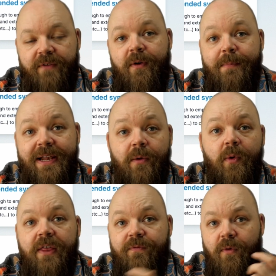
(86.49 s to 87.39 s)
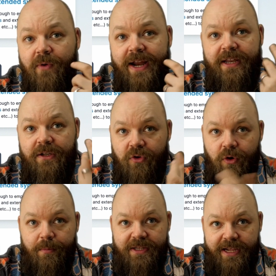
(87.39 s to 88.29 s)
familiar with from writing
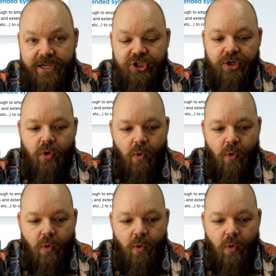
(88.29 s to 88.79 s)
documentation